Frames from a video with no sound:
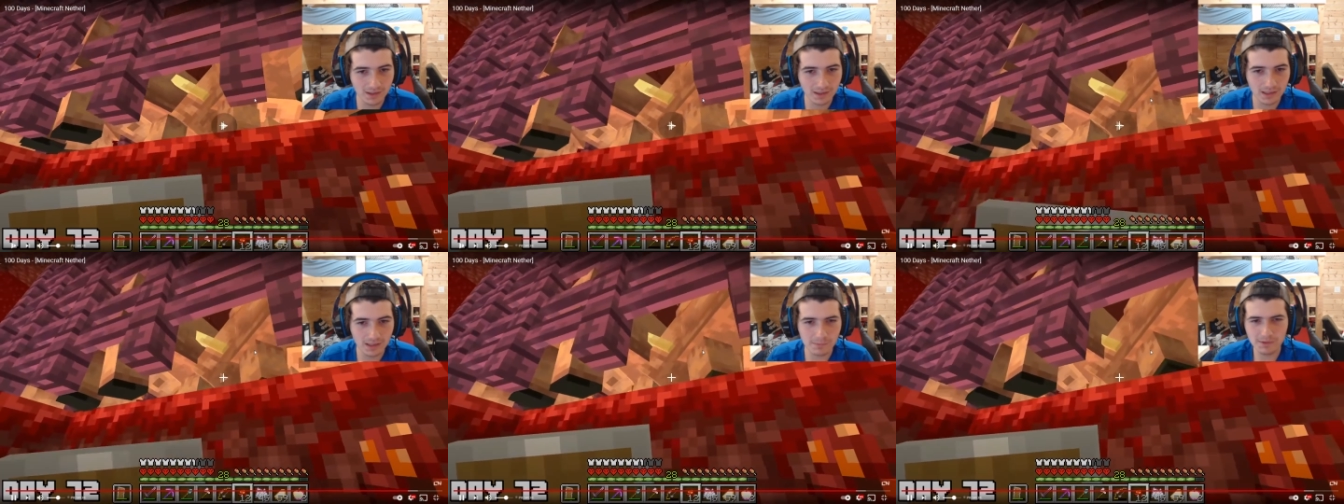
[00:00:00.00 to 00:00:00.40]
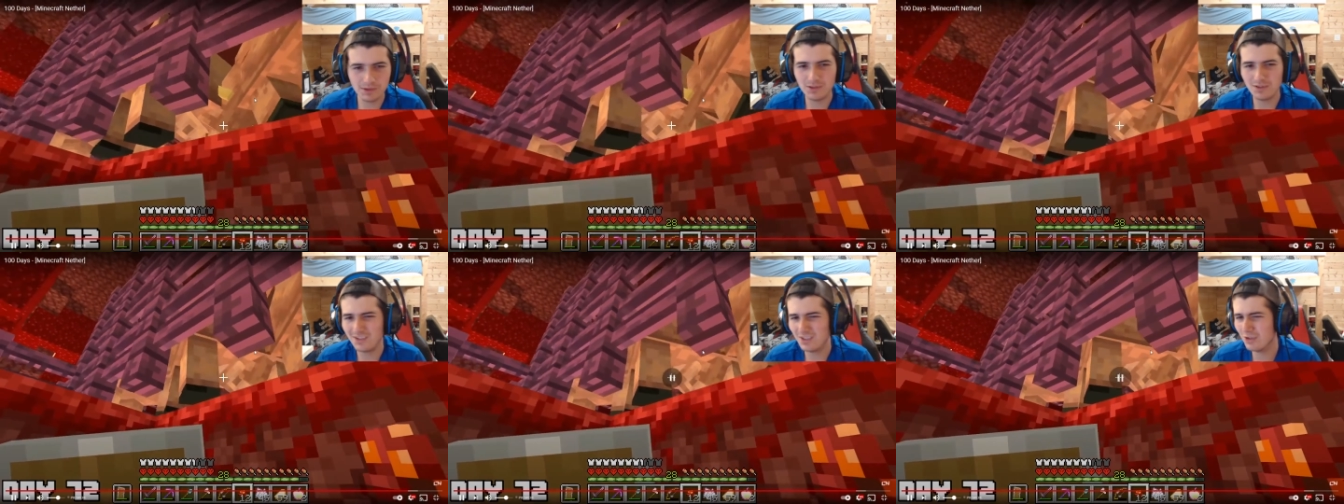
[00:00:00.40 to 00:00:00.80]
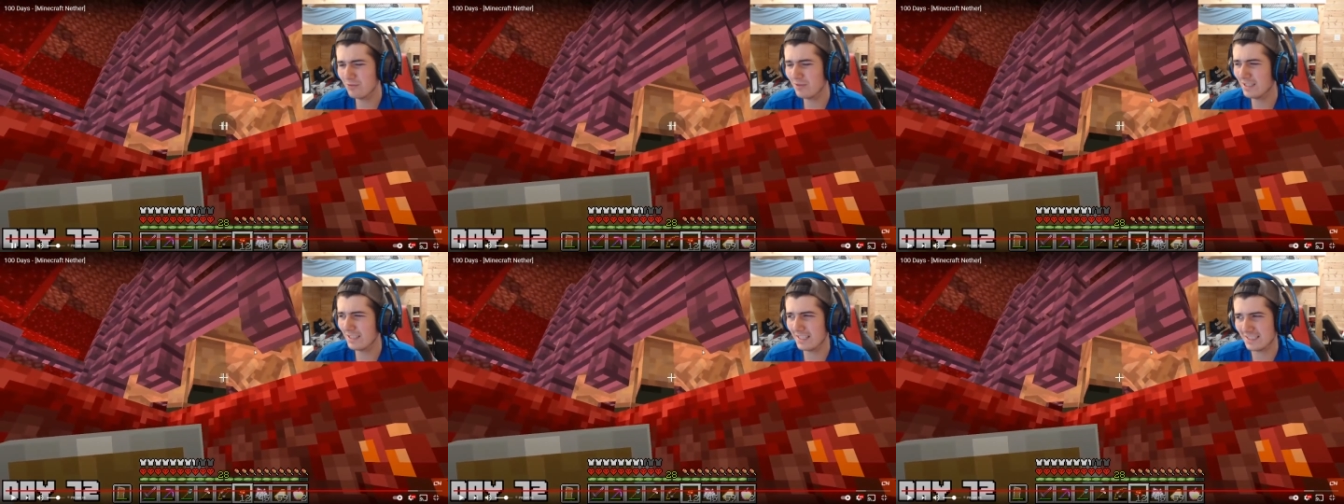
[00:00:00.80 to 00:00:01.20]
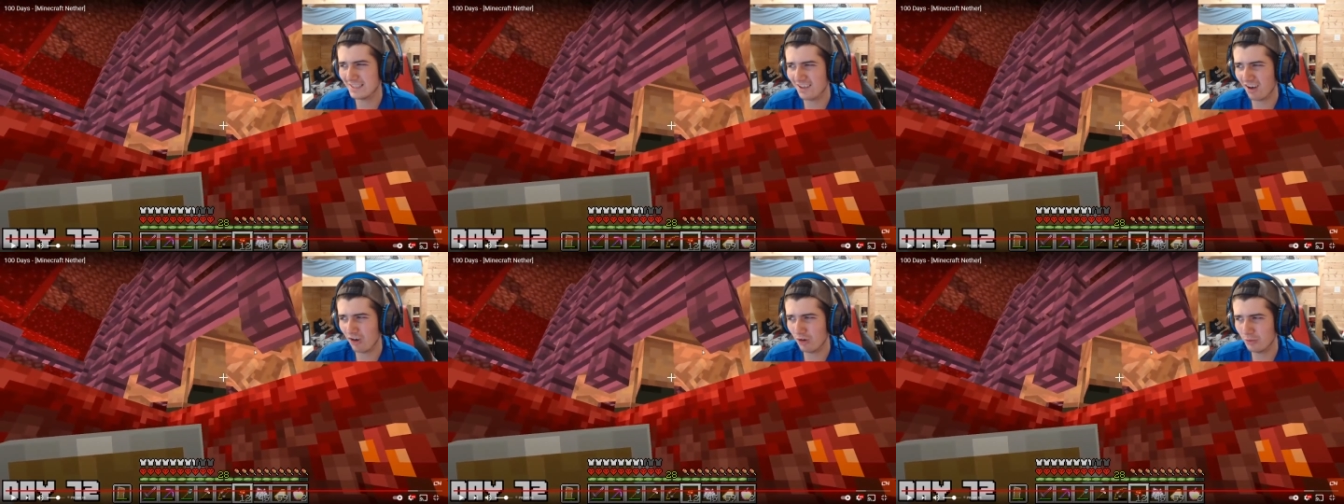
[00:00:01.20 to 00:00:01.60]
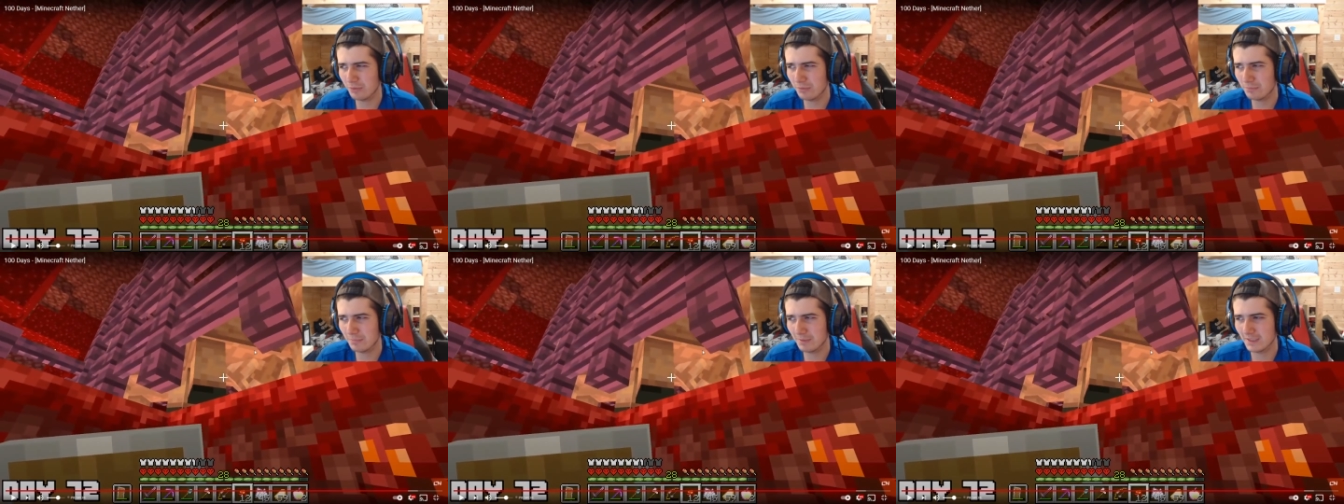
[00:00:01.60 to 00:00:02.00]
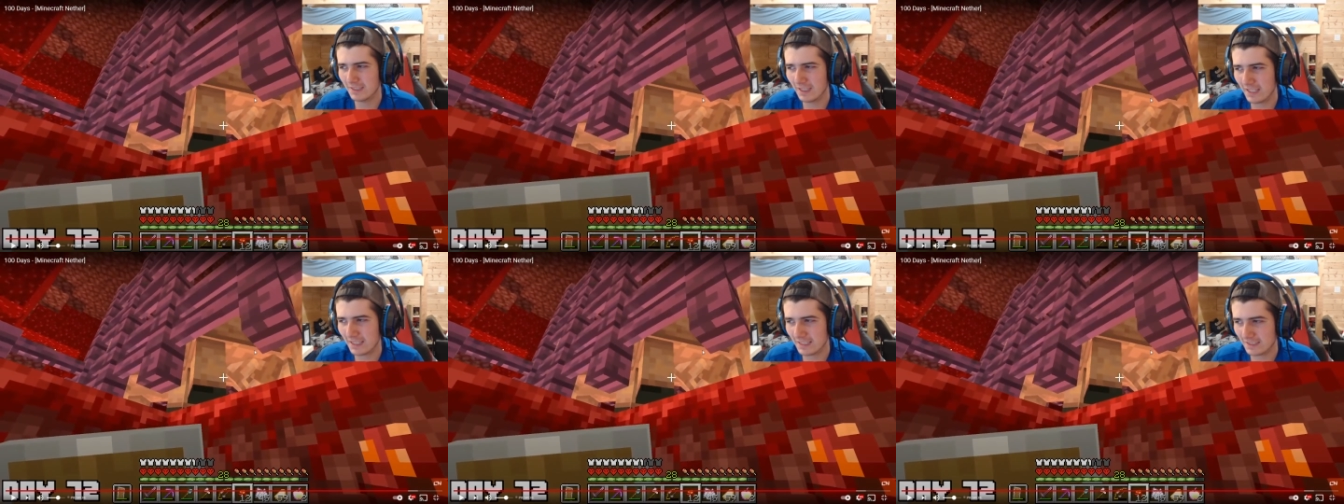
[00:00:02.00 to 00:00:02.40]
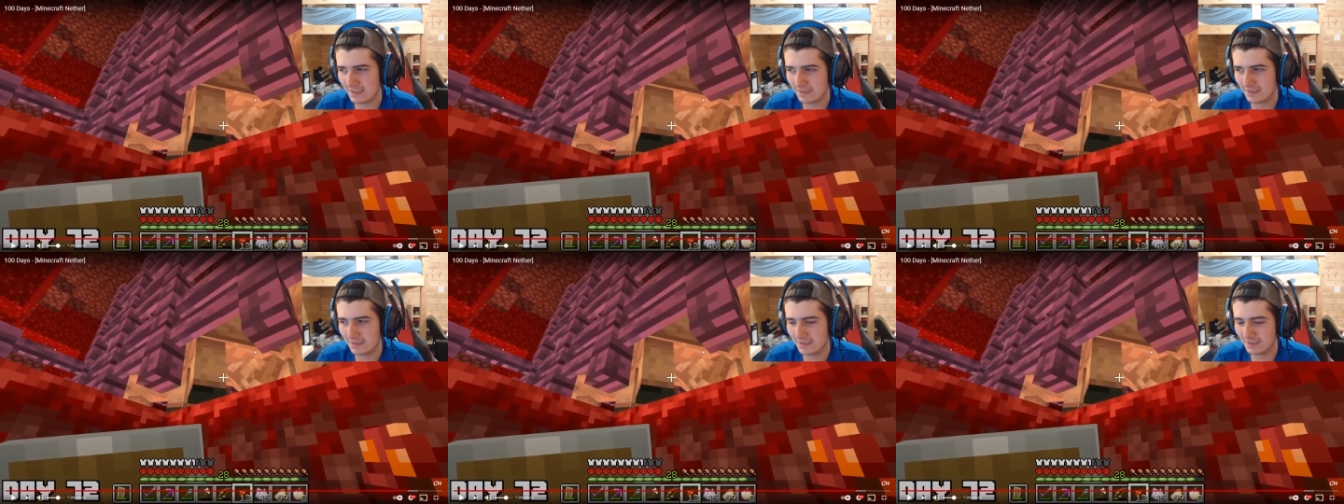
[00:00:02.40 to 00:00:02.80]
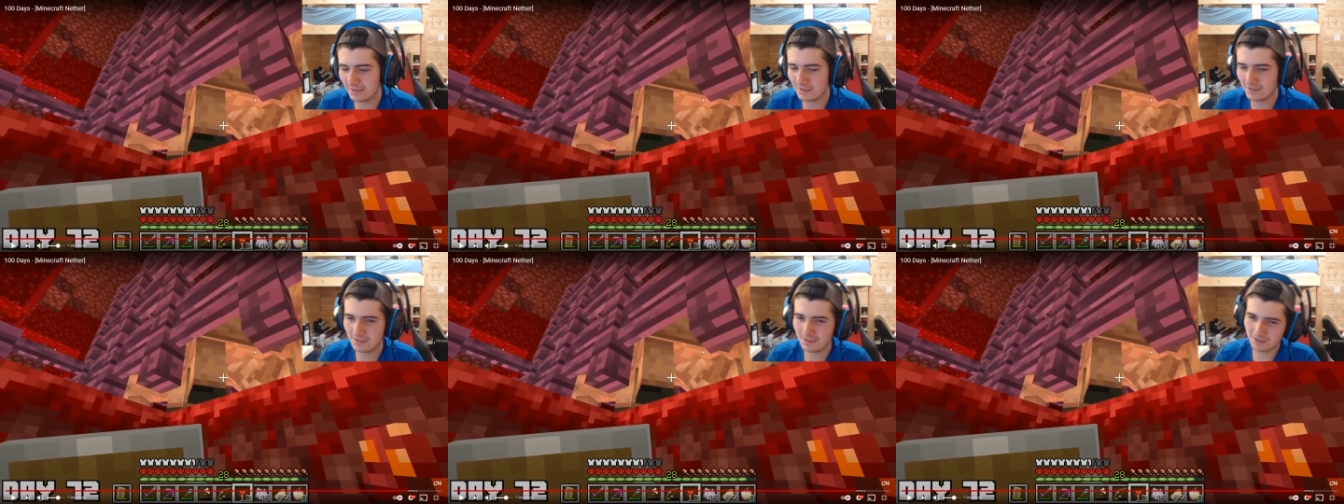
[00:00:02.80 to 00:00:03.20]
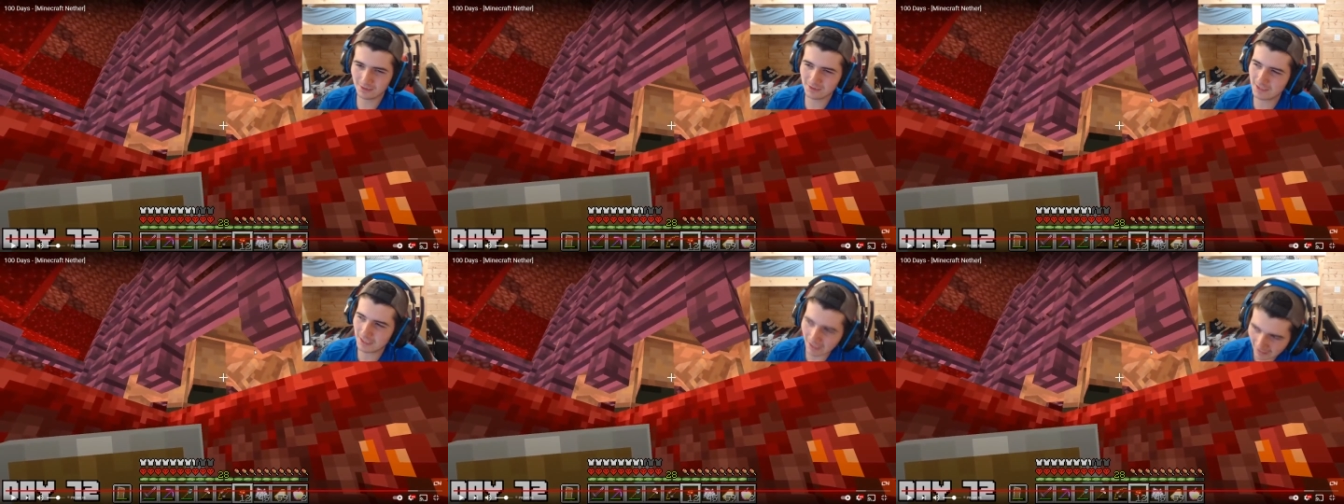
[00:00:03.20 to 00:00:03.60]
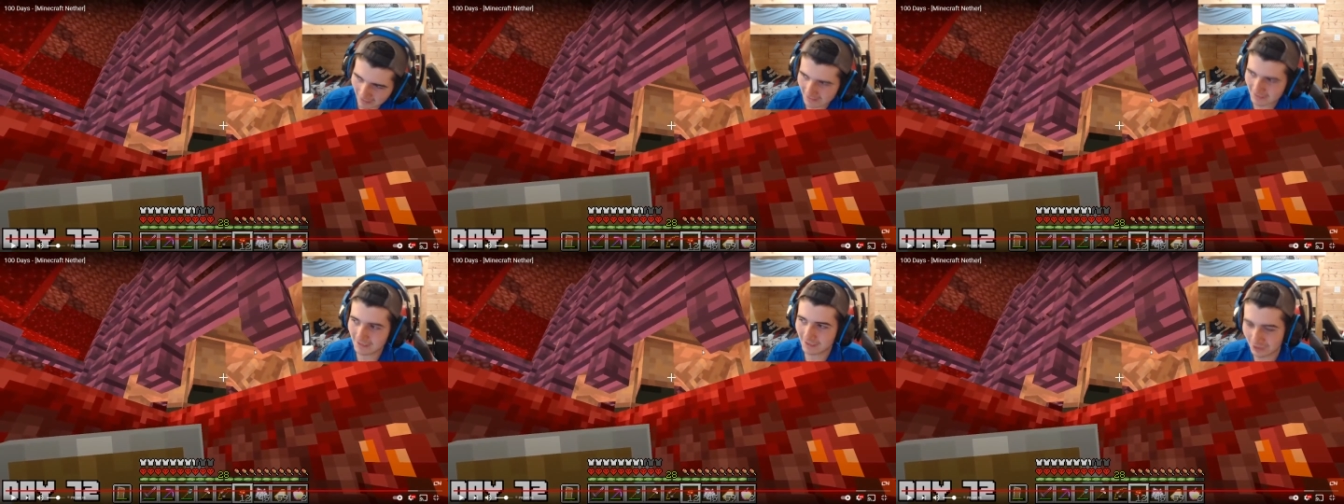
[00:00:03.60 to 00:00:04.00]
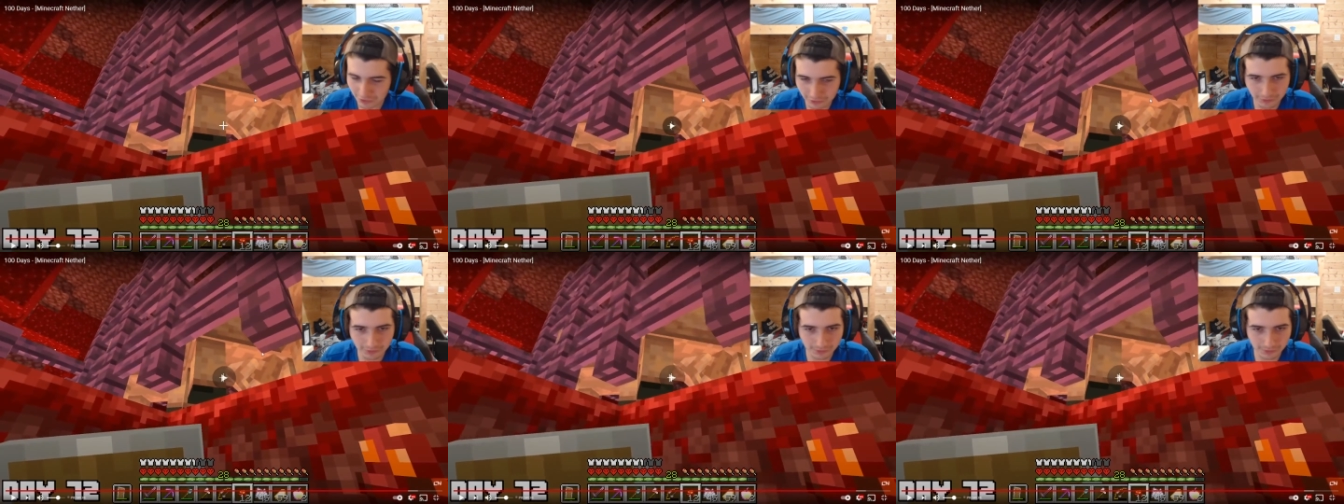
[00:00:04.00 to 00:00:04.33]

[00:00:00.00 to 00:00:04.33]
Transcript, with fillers: You, you really don't, but like, you kind of do.